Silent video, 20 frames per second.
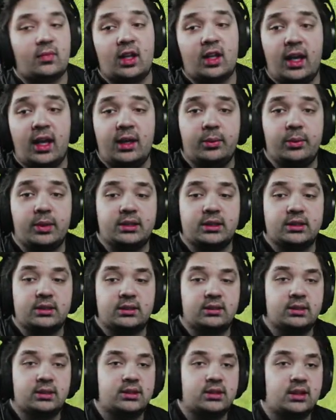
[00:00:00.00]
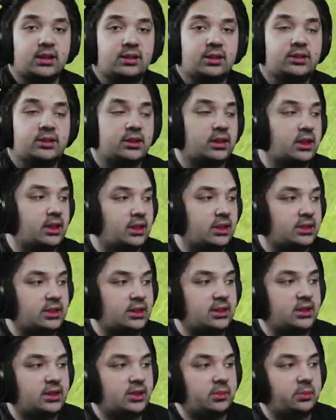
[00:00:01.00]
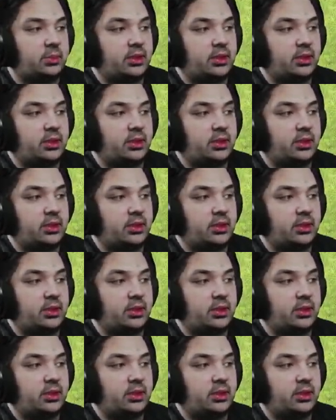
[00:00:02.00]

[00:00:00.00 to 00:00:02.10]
Anyways, let's start using the next incident